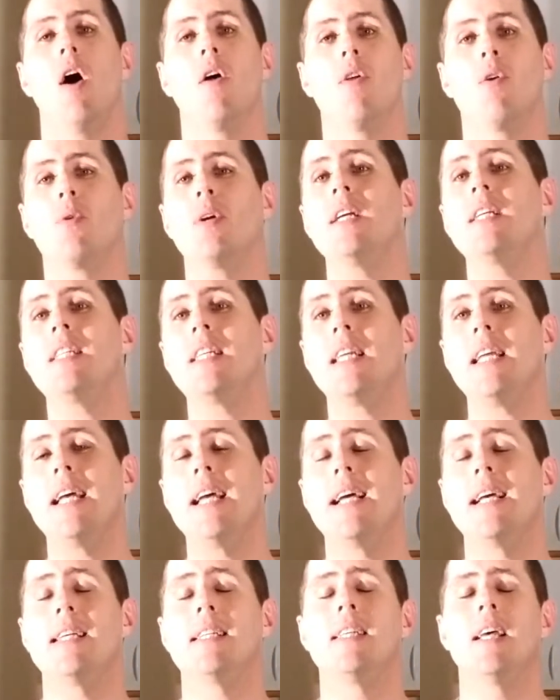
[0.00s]
The reason
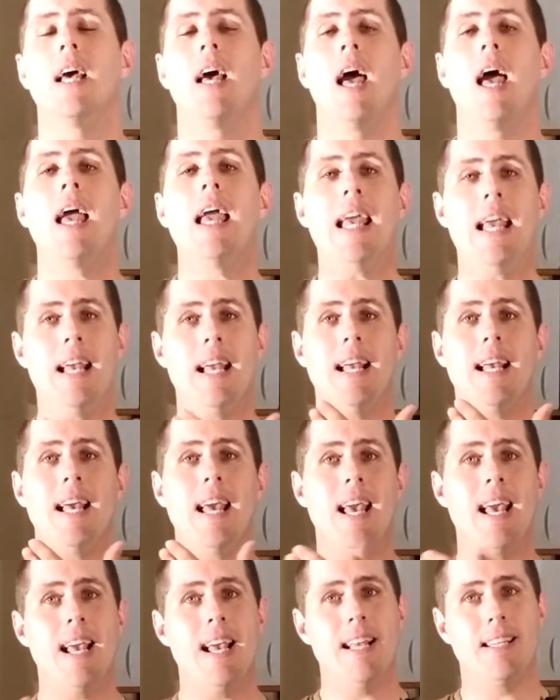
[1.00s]
is,
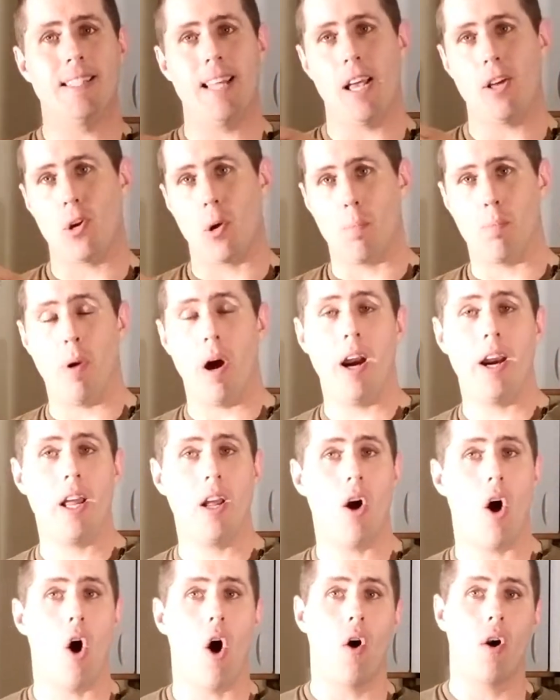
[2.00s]
is that your body
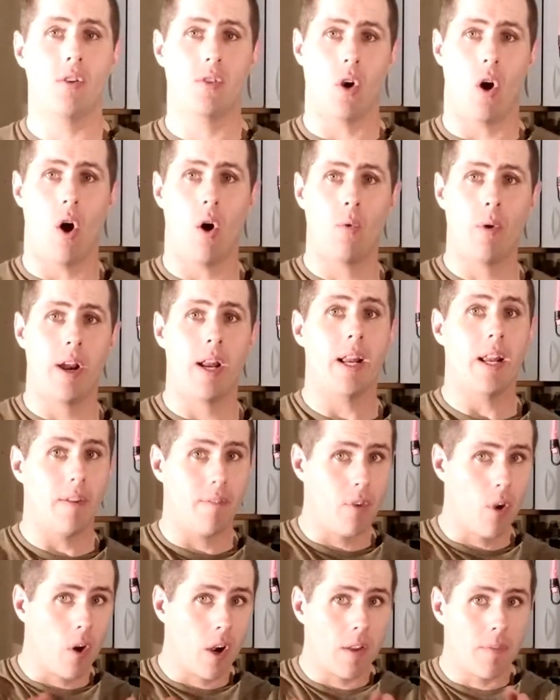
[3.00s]
is already, and
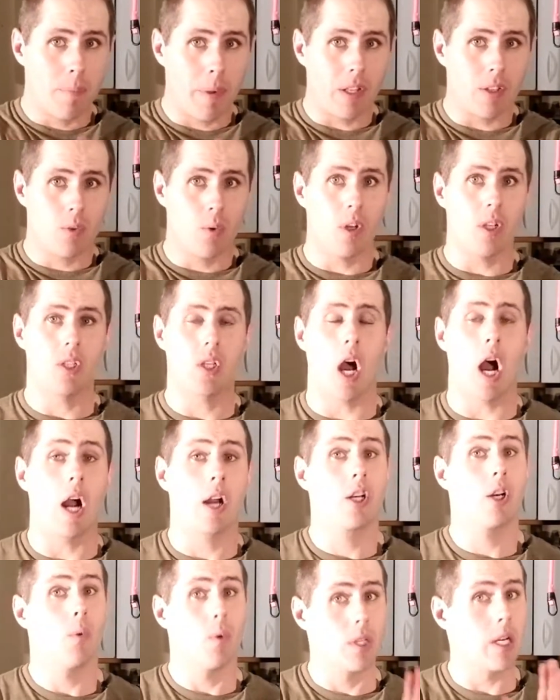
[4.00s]
if you've already been to a
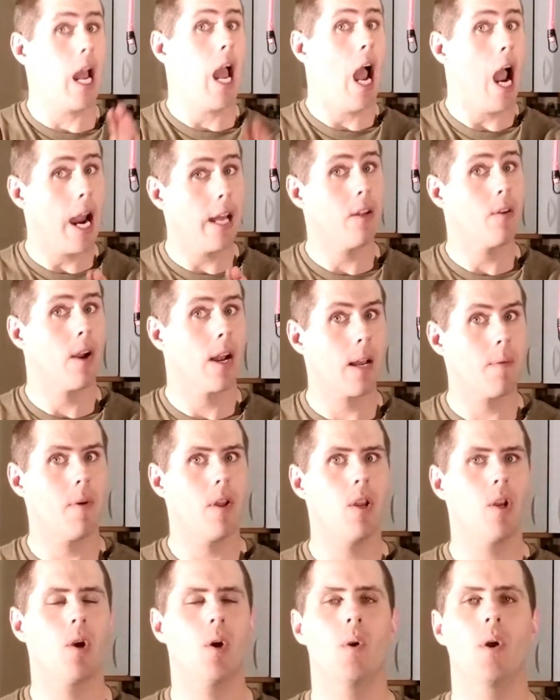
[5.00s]
doctor, which I highly
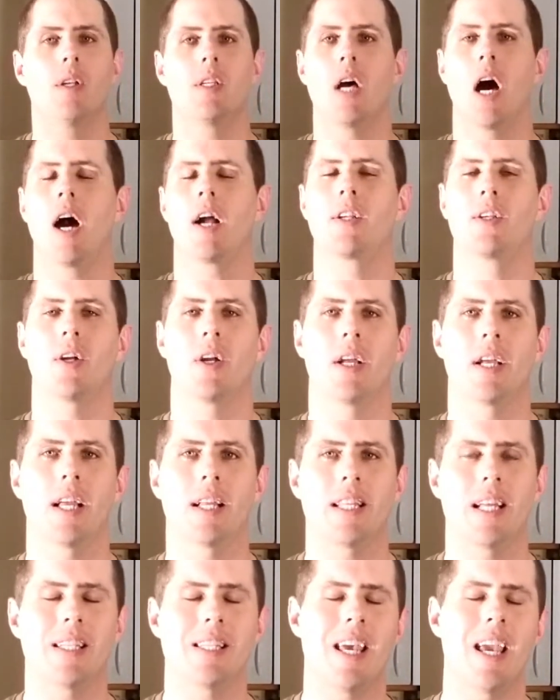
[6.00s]
recommend you go to a doctor and
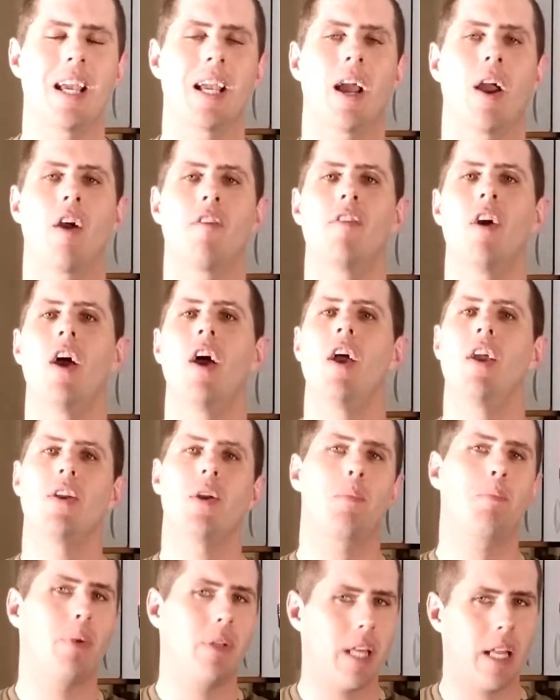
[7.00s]
get that taken care of,
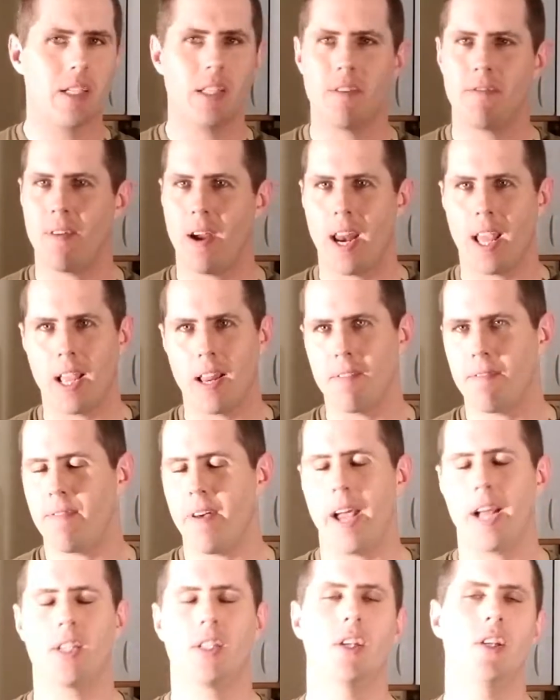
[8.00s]
you're potentially fighting
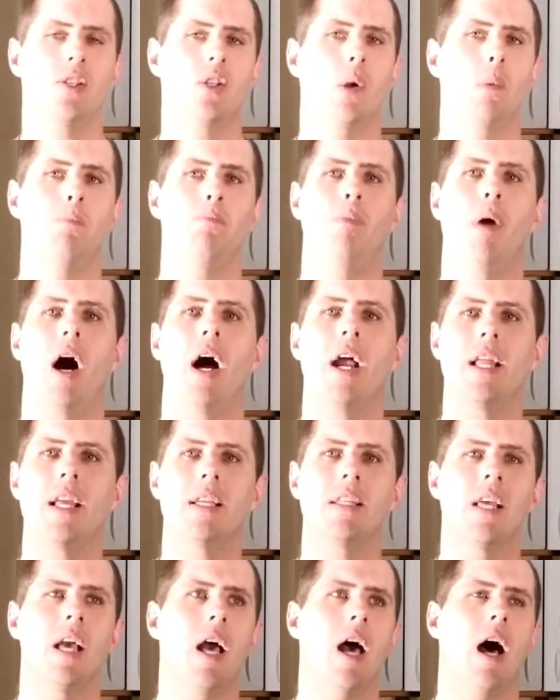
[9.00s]
infections. Your
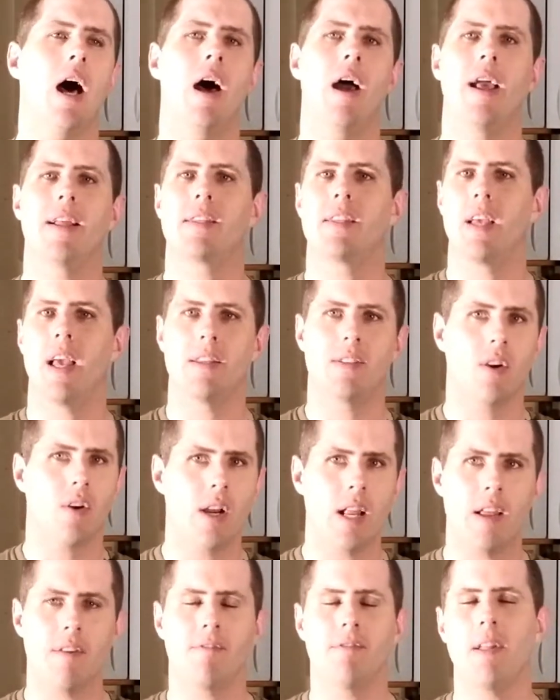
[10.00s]
body's, uh, it's, it's
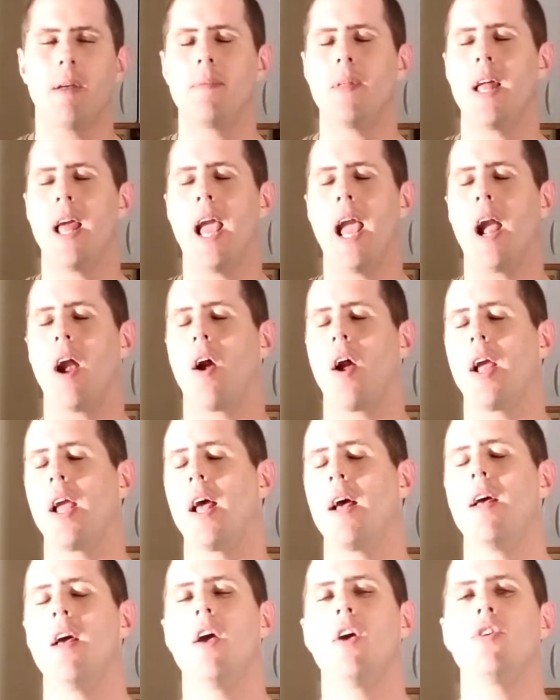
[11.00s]
already inflamed that
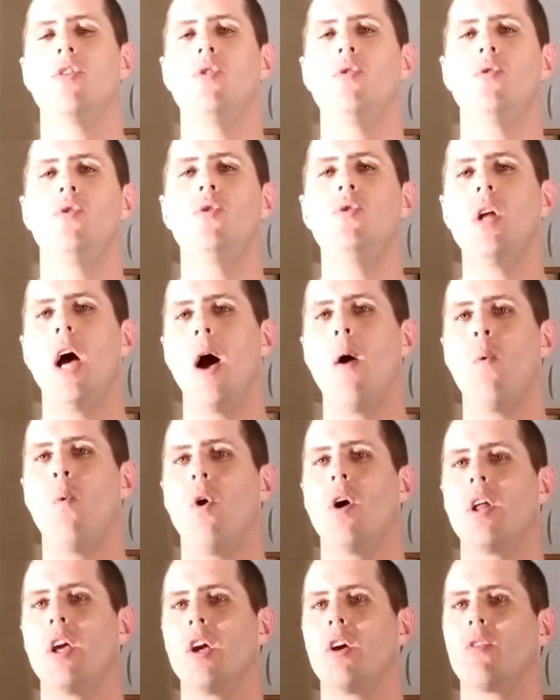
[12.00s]
area. You do not
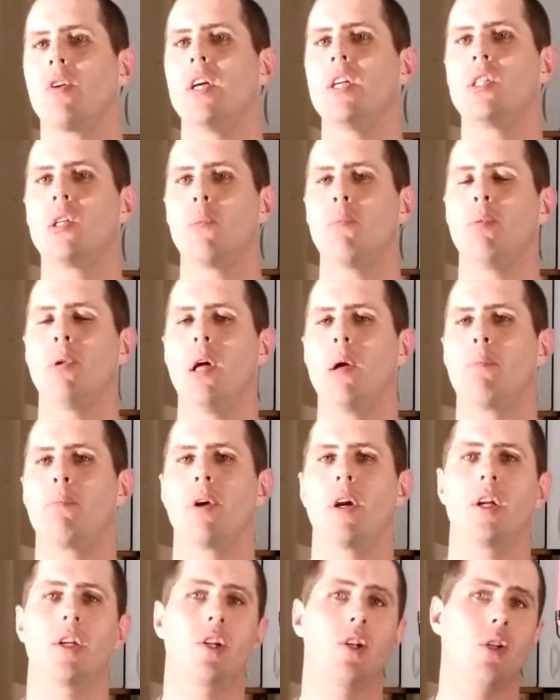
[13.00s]
want to increase your blood
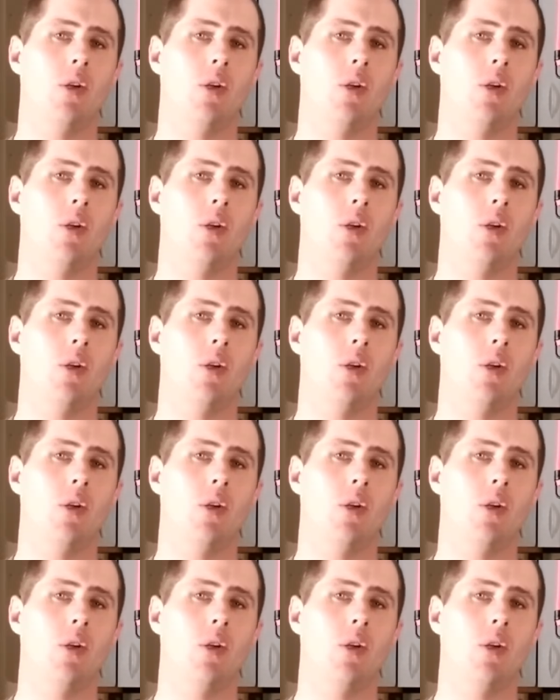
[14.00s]
pressure.